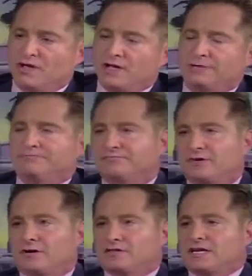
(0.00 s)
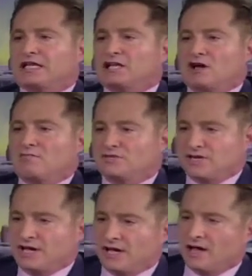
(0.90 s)
be, I'll say, lumped
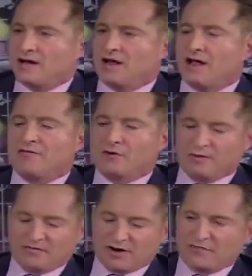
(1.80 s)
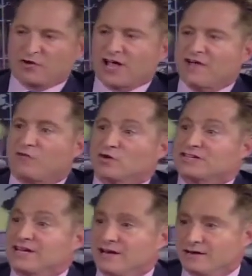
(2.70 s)
in, and there'll be funding for
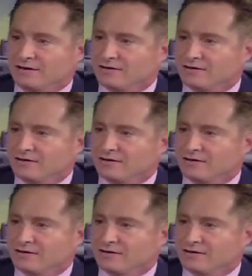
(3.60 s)
K-14.